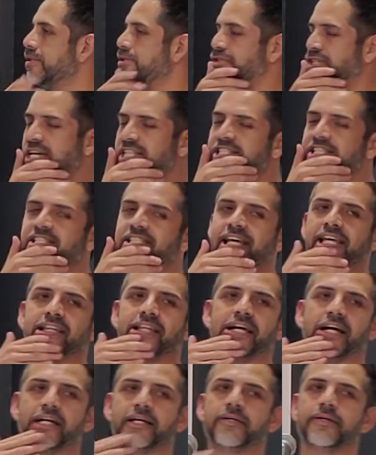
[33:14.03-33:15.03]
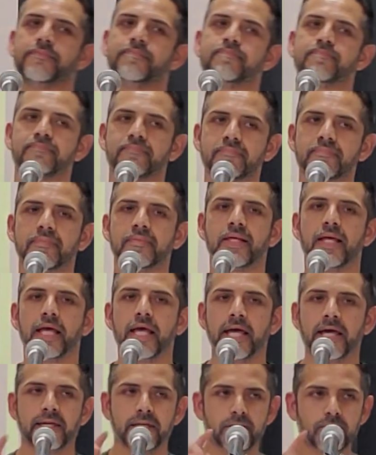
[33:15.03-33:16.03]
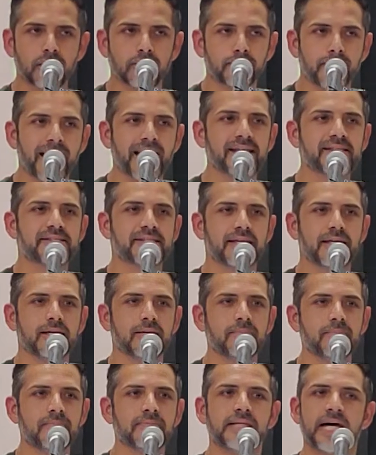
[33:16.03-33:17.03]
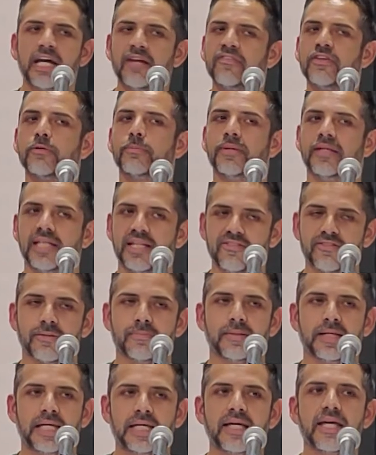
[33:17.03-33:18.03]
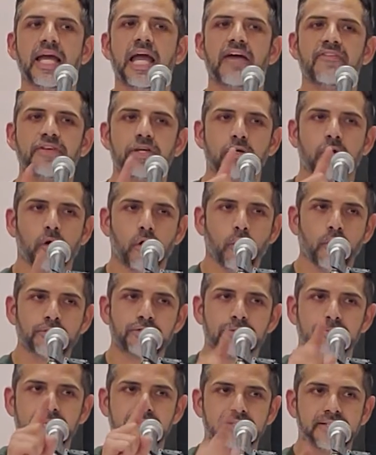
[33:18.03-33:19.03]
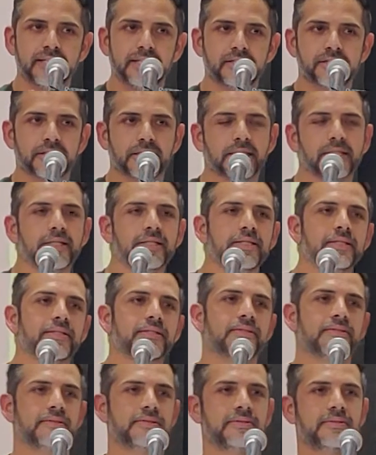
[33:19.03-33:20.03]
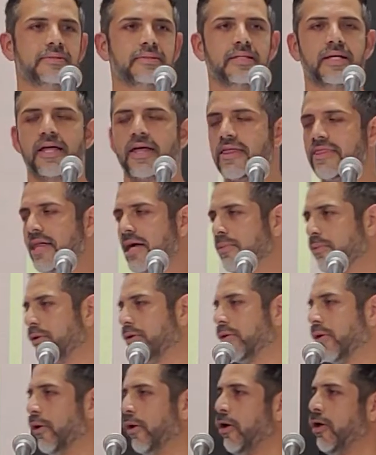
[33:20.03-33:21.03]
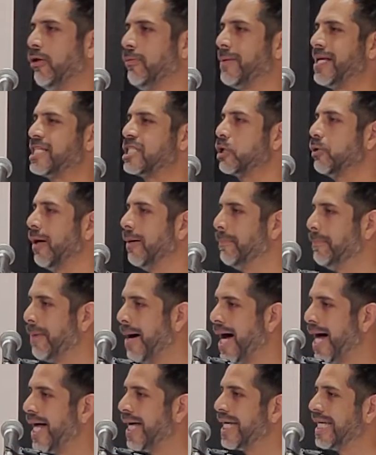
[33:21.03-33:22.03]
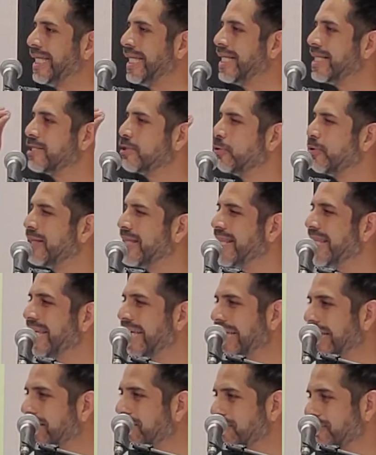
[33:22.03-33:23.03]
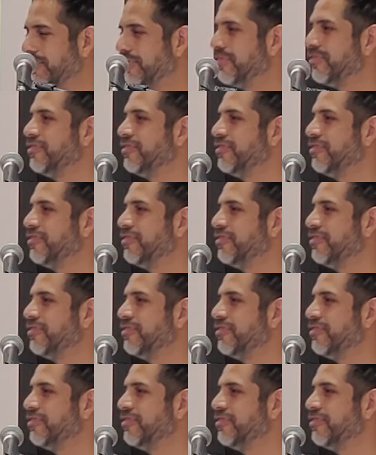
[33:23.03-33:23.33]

Jesus said, look, you're on my team. None of you believe in me if you hold to my teaching. That word hold means to abide, to live.